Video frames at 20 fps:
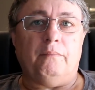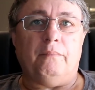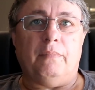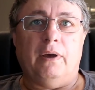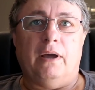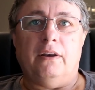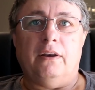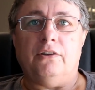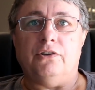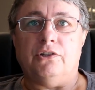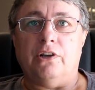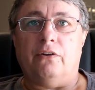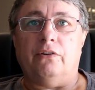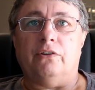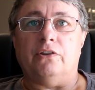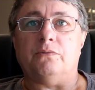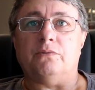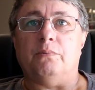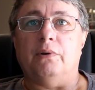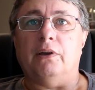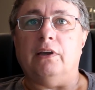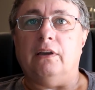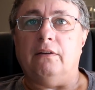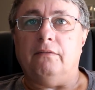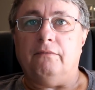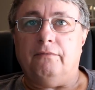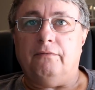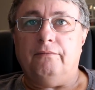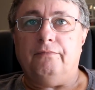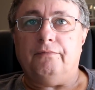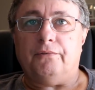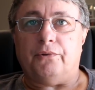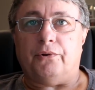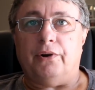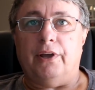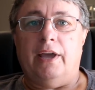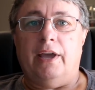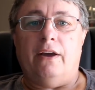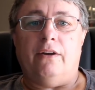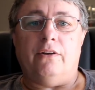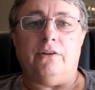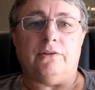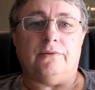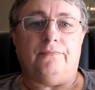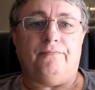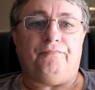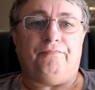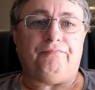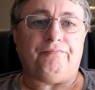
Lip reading: But generally speaking, 3 hours.